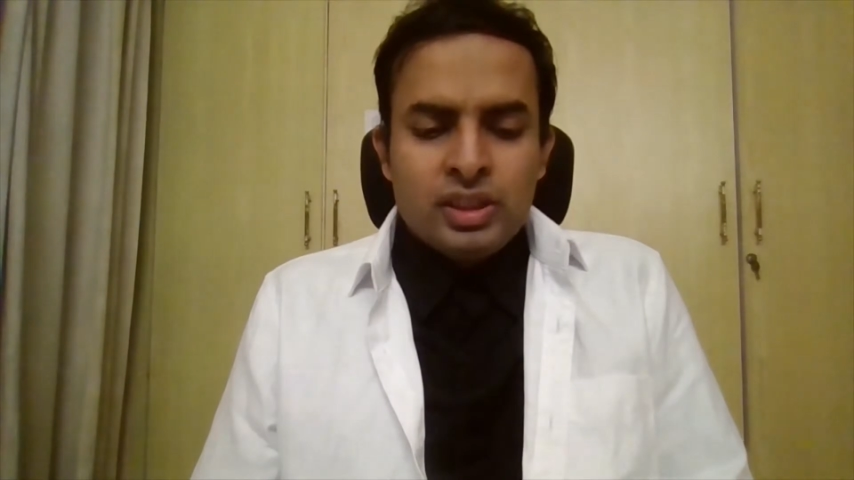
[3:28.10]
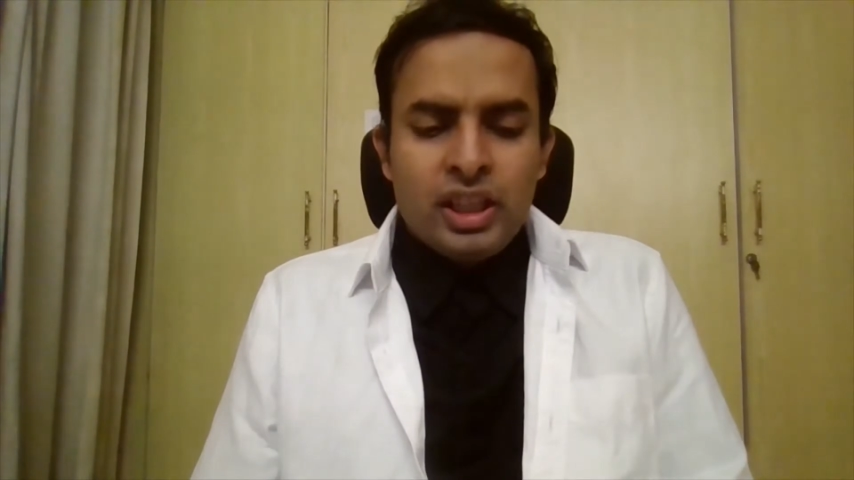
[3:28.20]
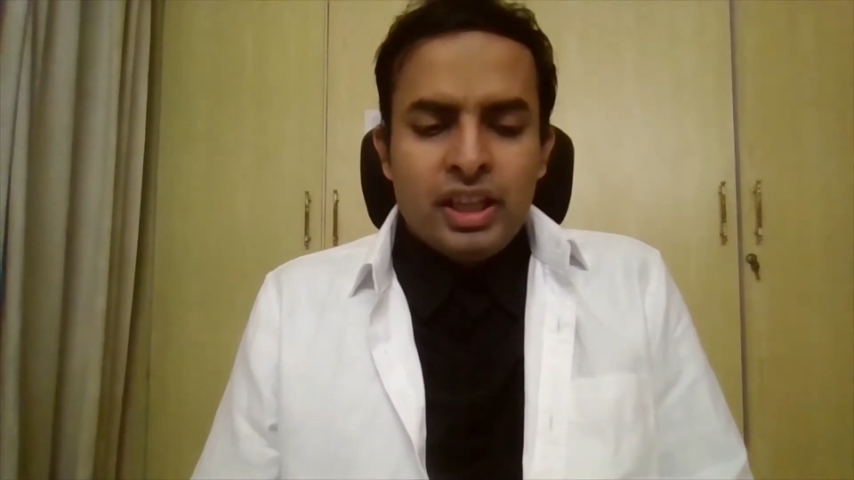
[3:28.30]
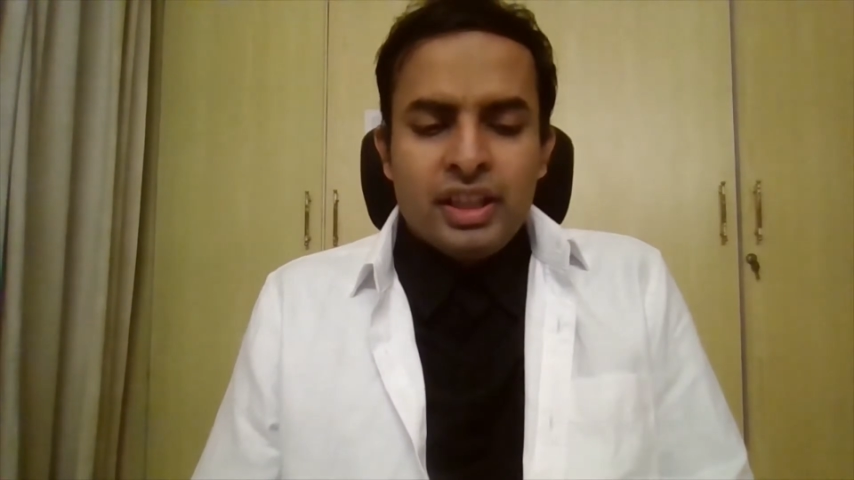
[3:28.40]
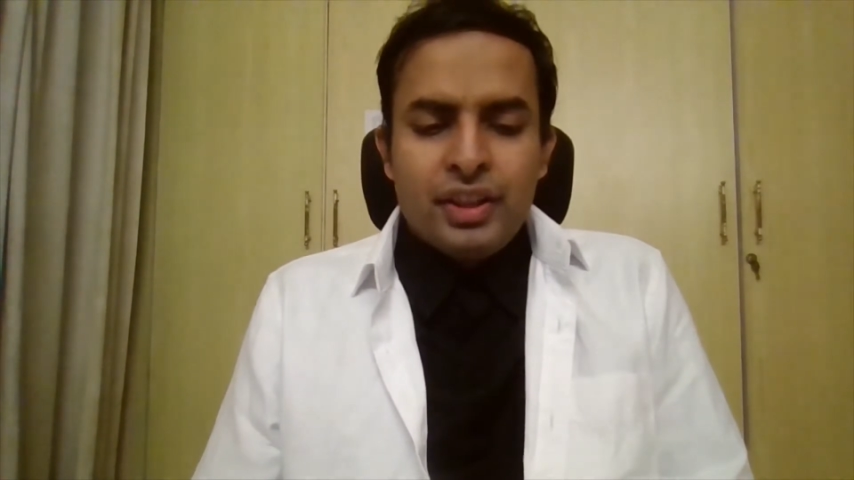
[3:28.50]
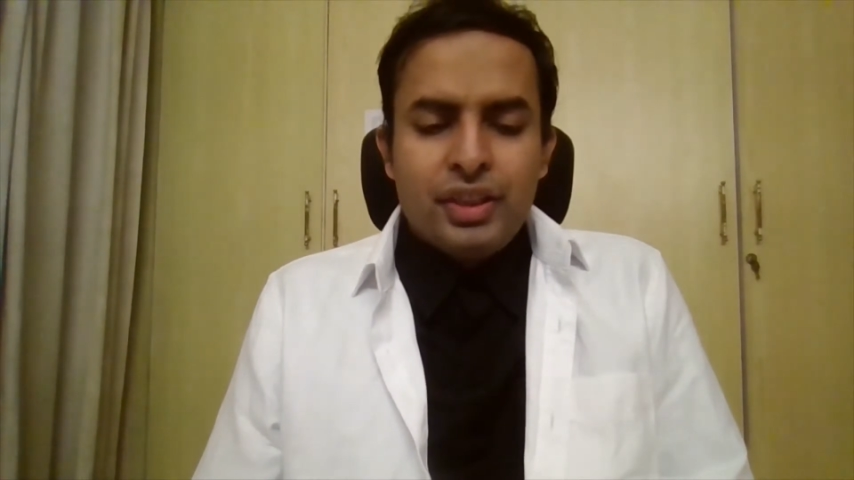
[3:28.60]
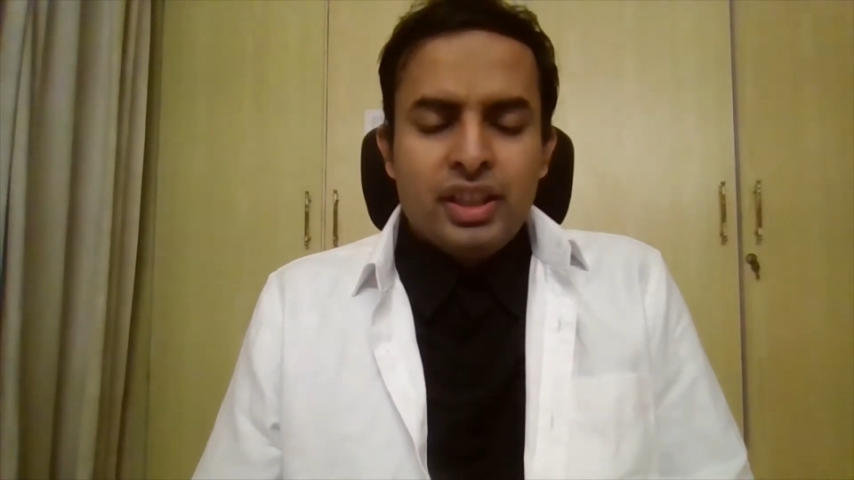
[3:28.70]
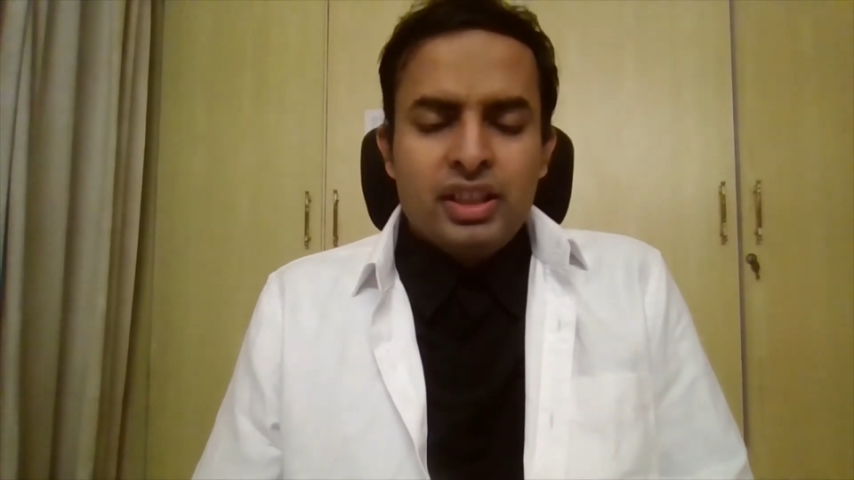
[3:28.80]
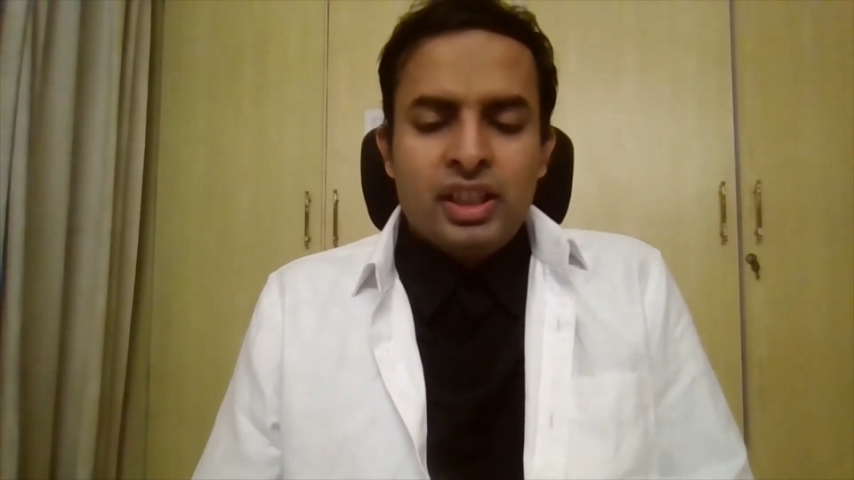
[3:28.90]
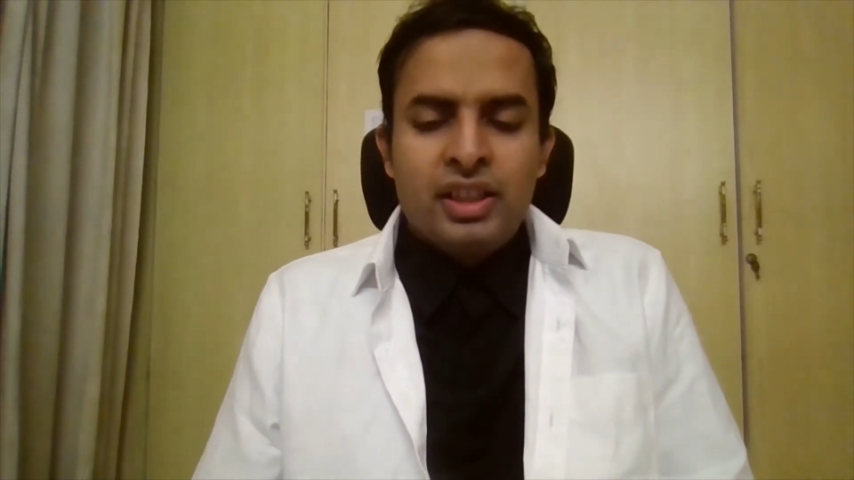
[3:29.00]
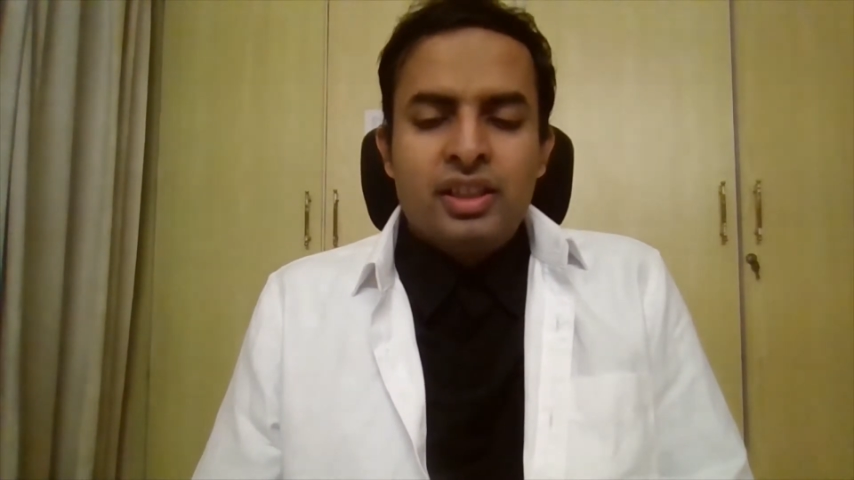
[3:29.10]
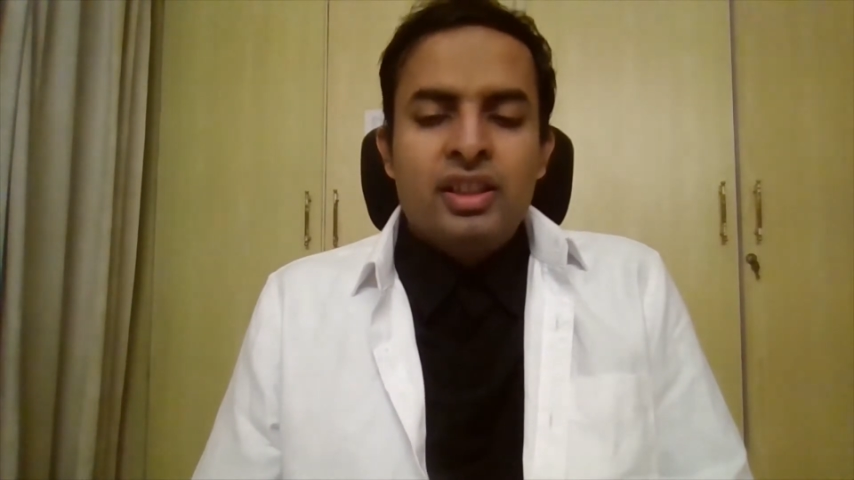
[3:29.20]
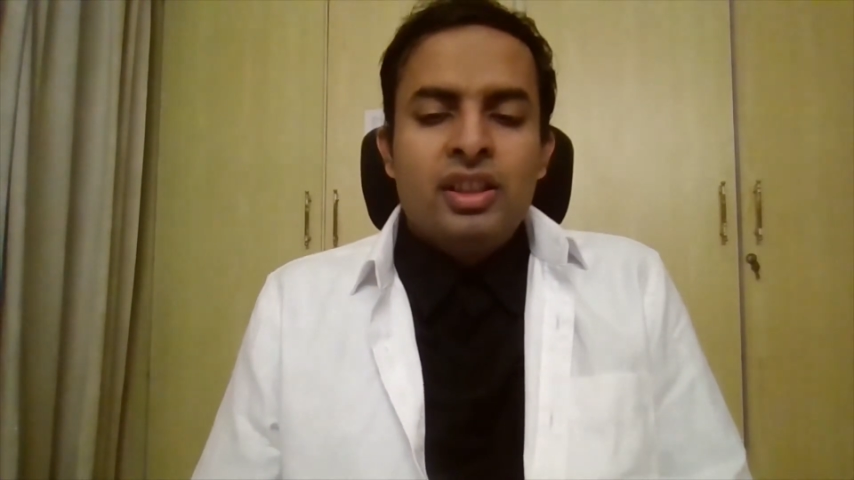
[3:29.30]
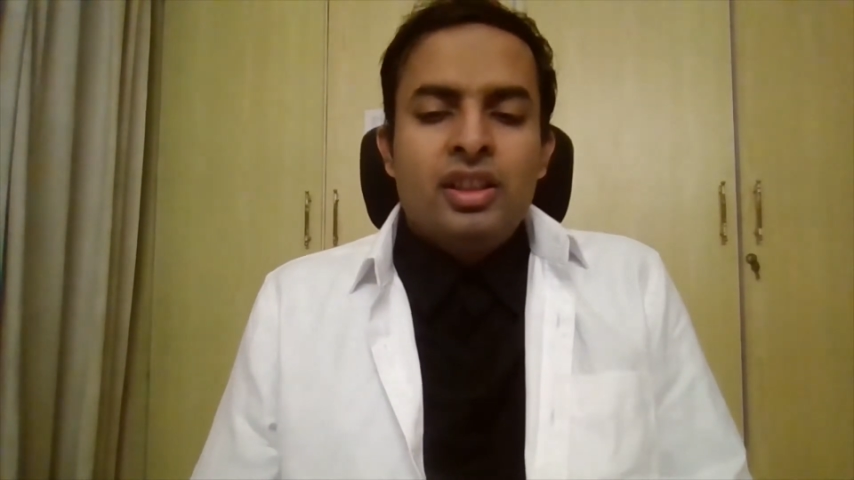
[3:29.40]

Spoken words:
And I think that